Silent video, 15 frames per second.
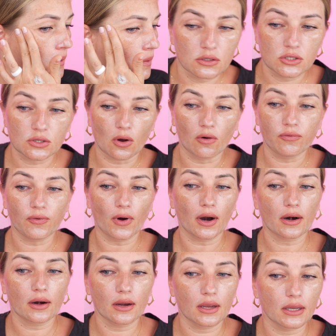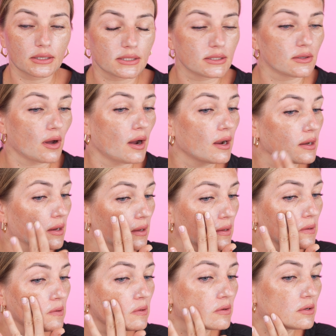So far, it's not
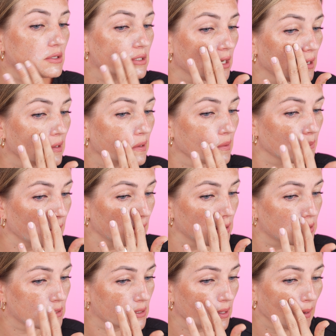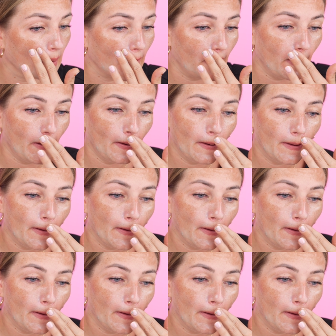irritating my skin.